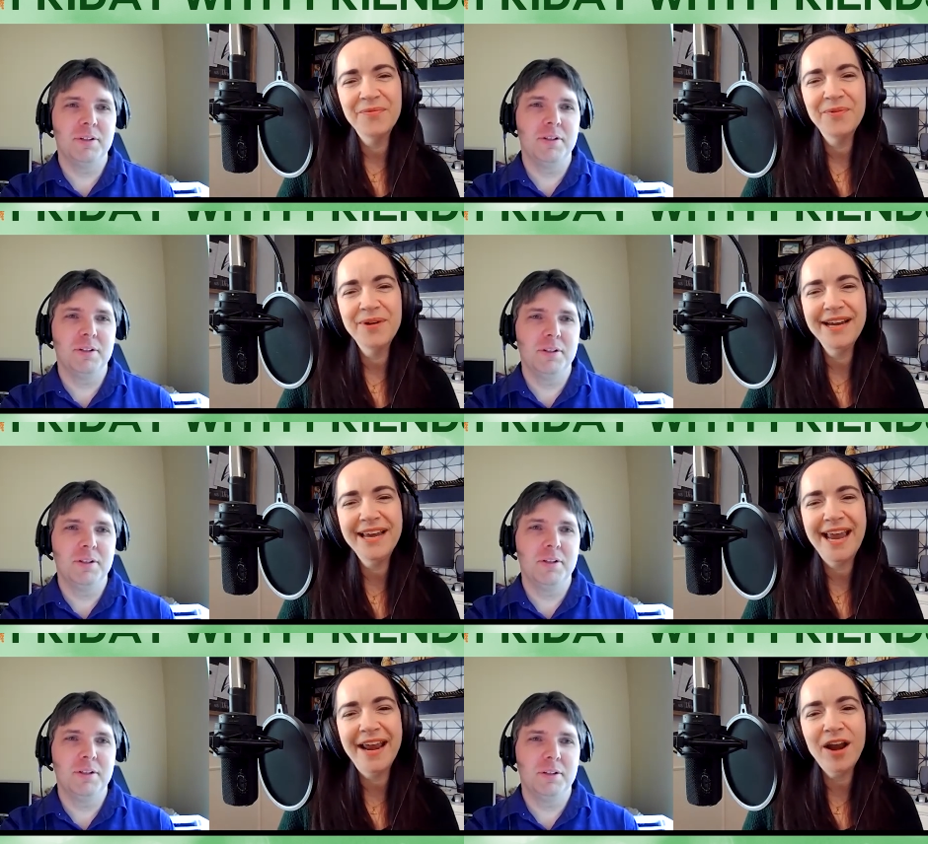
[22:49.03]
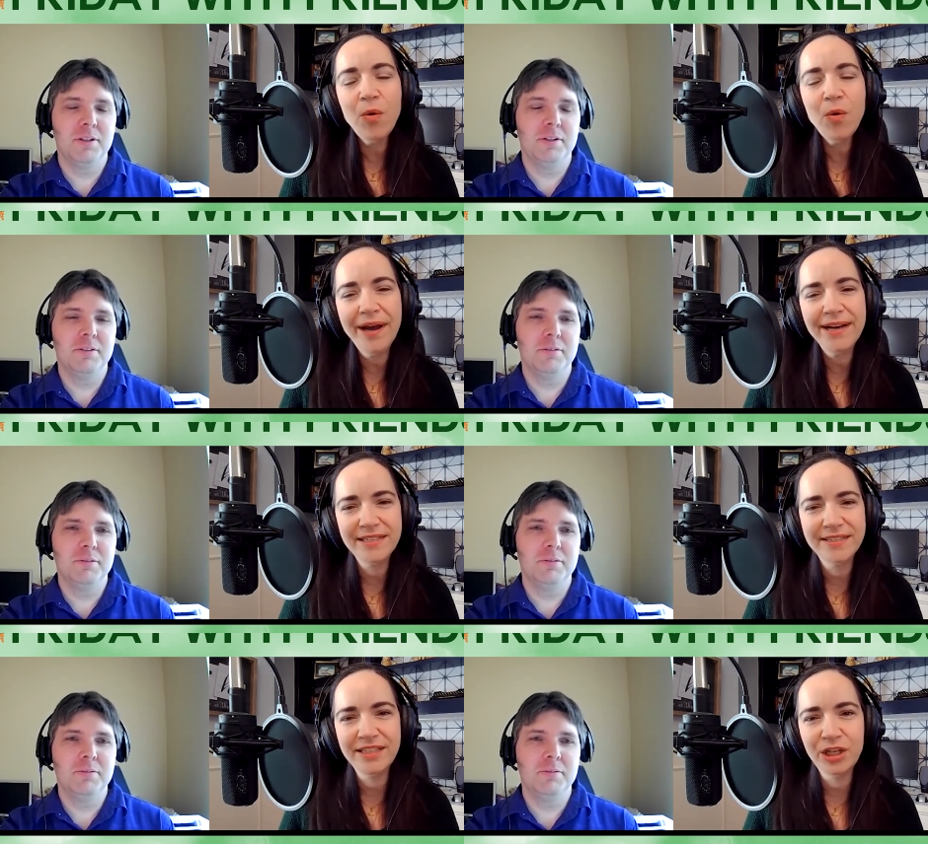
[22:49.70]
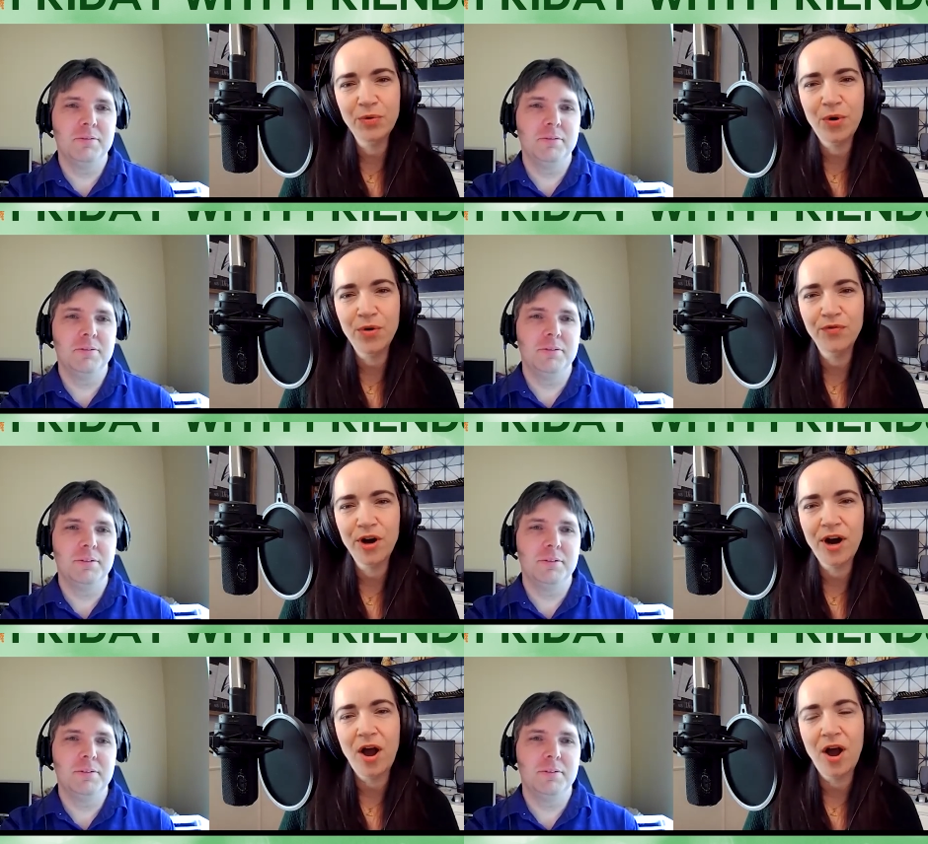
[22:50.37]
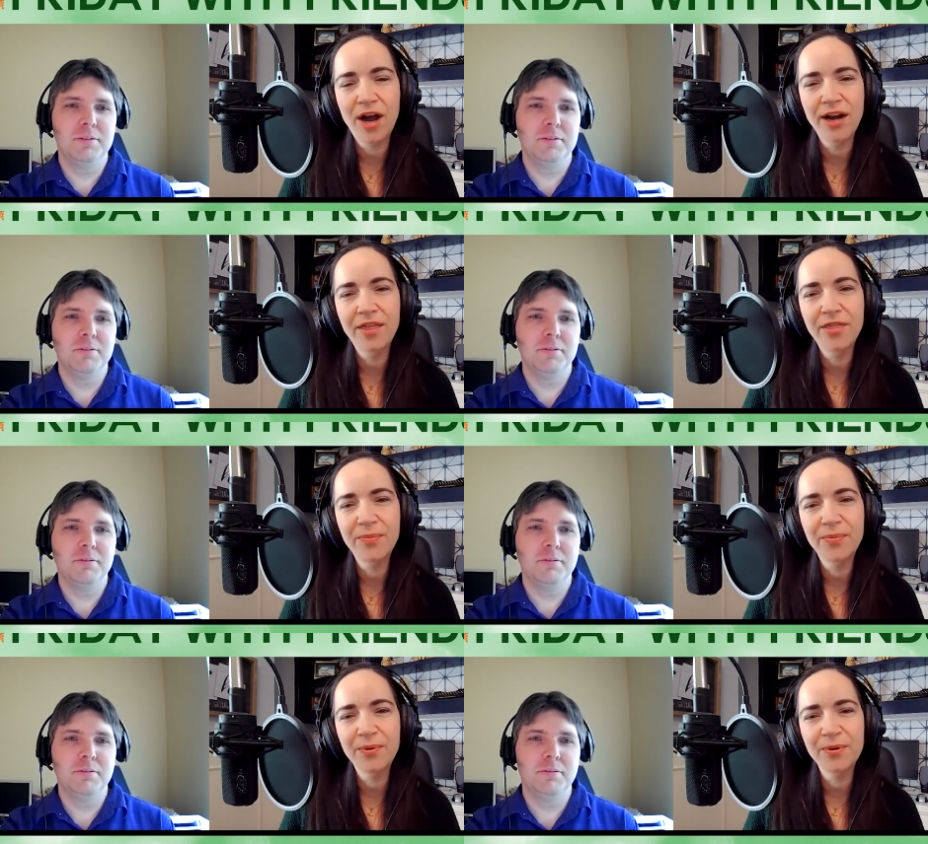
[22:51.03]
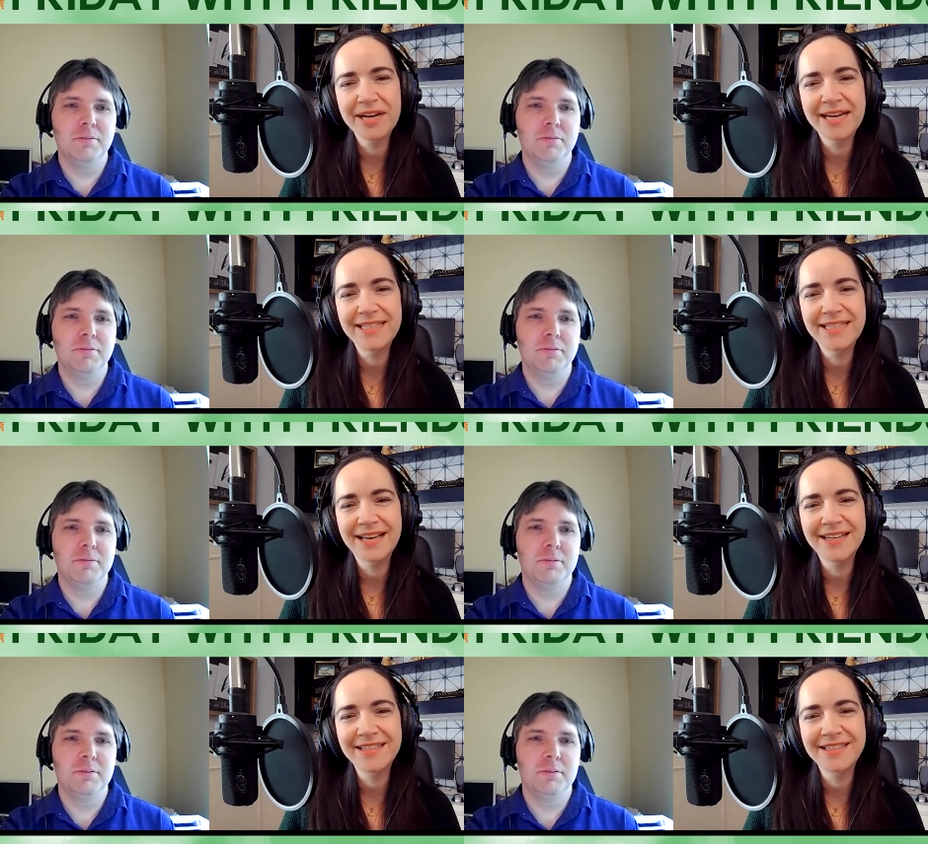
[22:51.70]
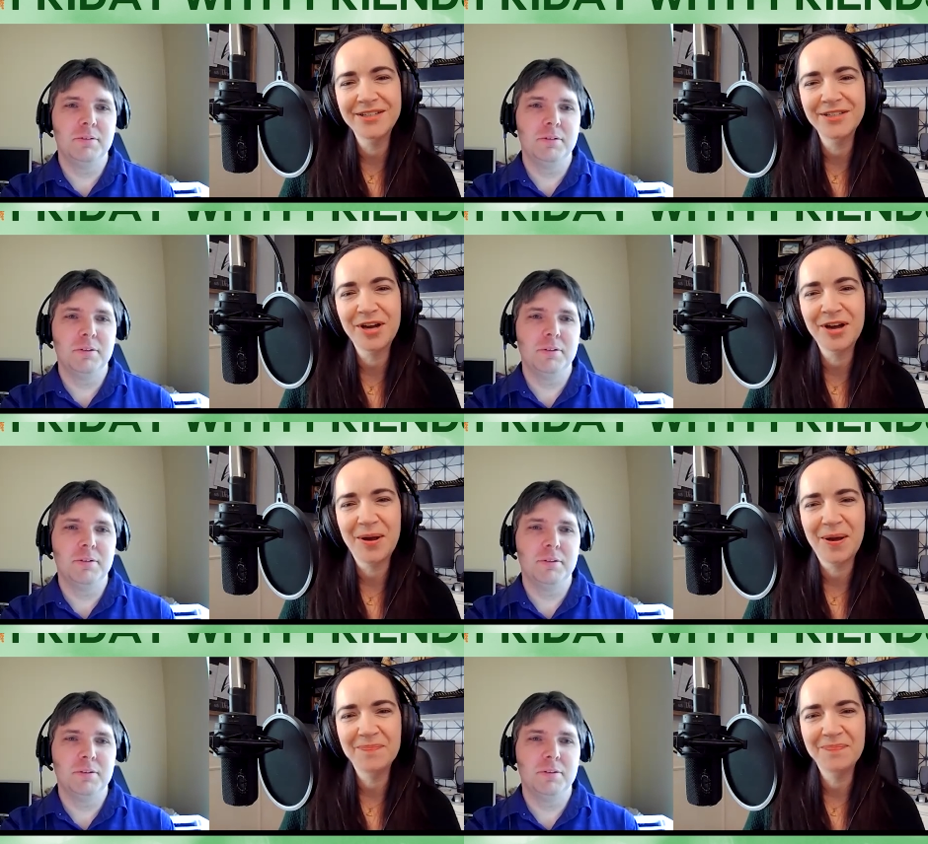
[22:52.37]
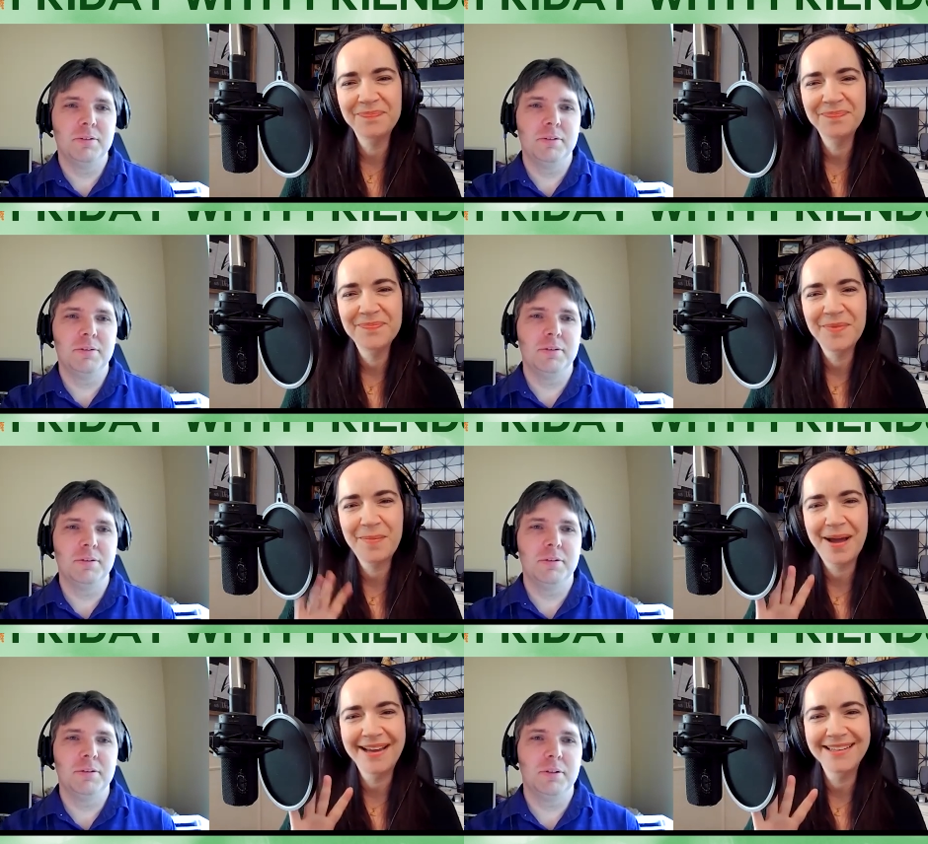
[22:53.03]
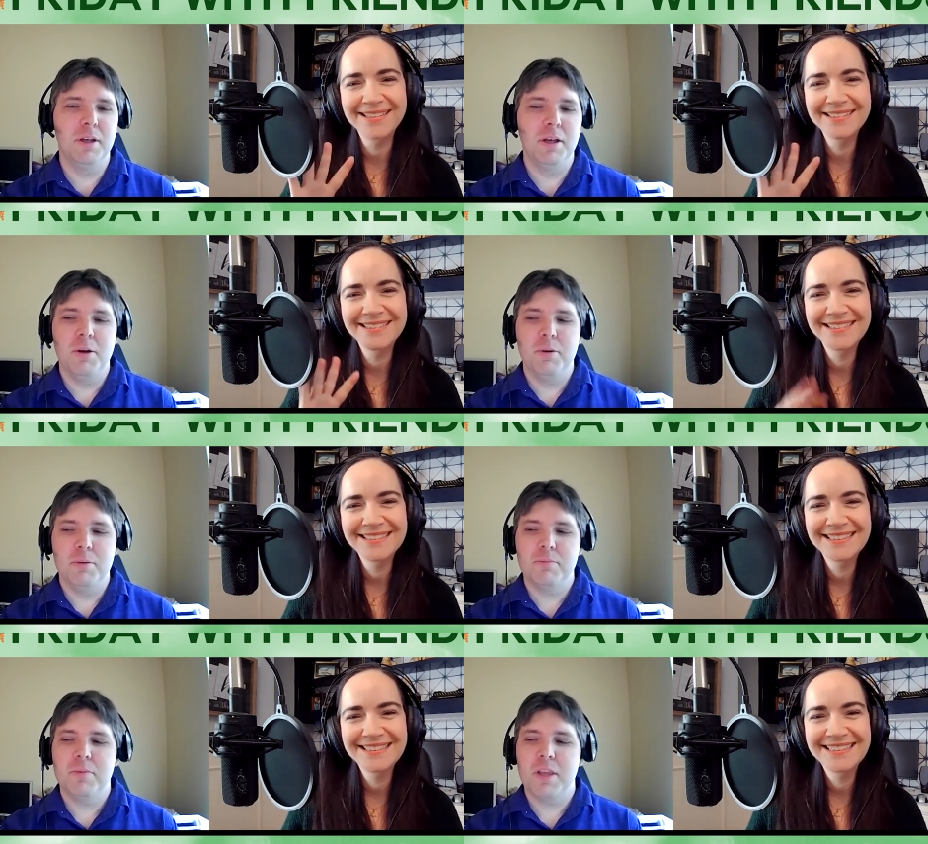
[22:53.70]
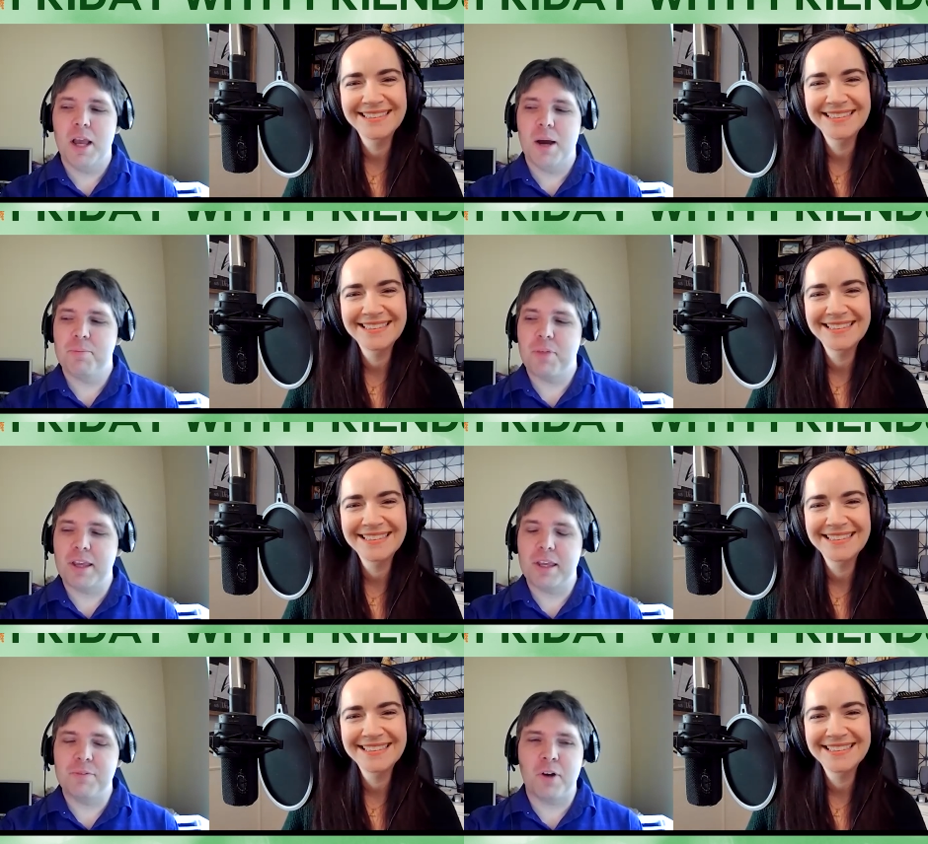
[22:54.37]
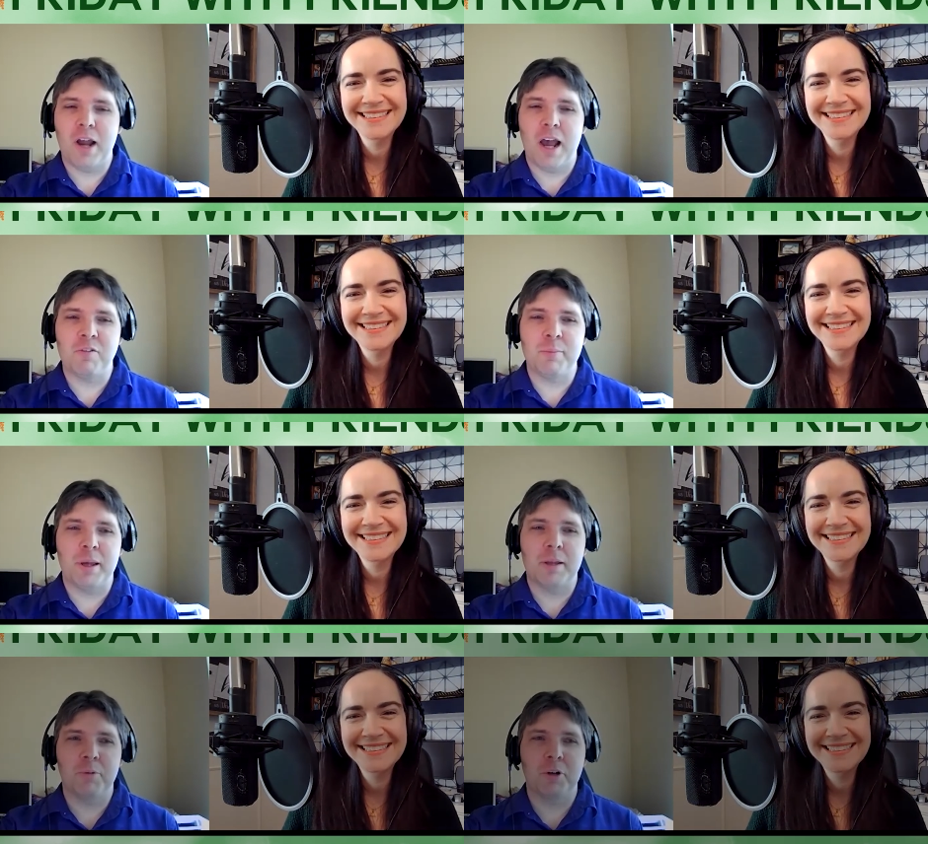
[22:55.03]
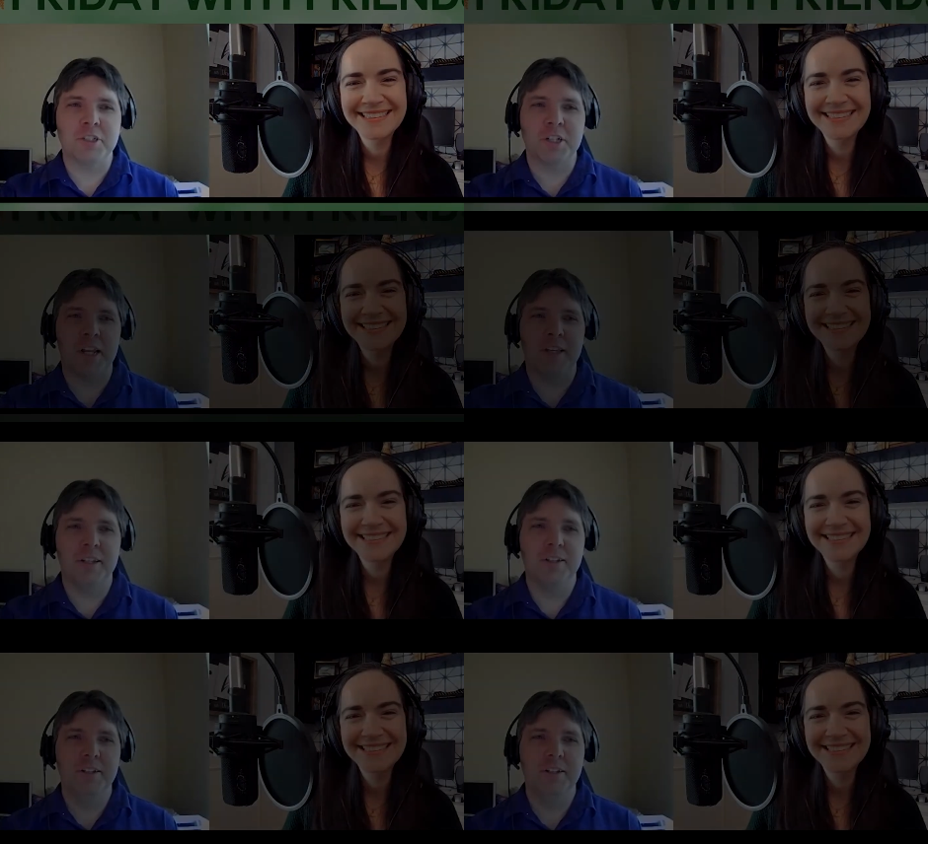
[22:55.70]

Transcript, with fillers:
Speaker 1: we cannot wait to see you over on thebereantest.com. Bye-bye.
Speaker 2: Yep. Thank you for having me. Appreciate it.